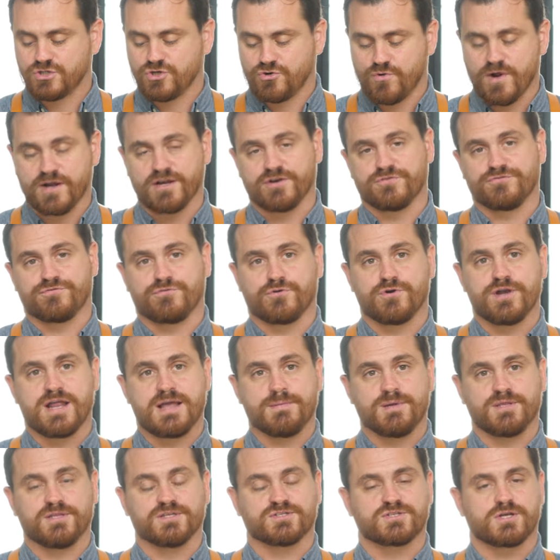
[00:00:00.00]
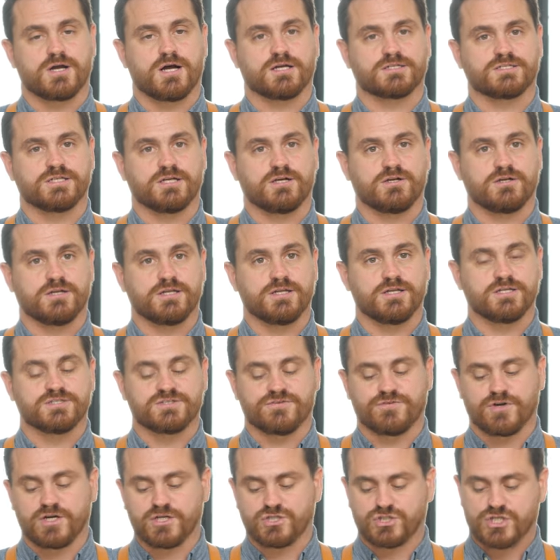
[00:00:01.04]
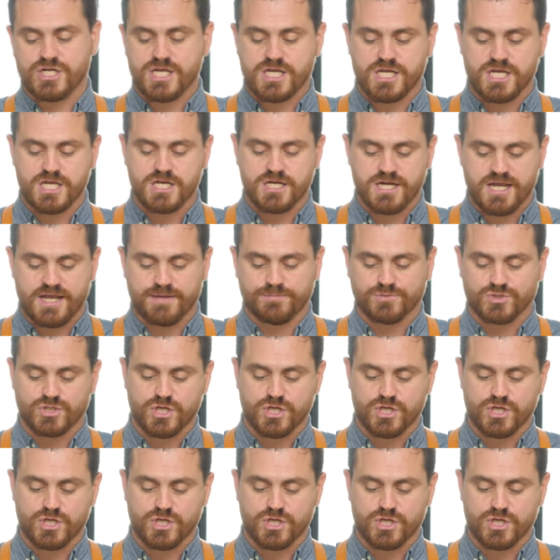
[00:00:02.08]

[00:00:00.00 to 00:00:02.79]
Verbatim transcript: credit for naming this cocktail. It is a very cheeky name.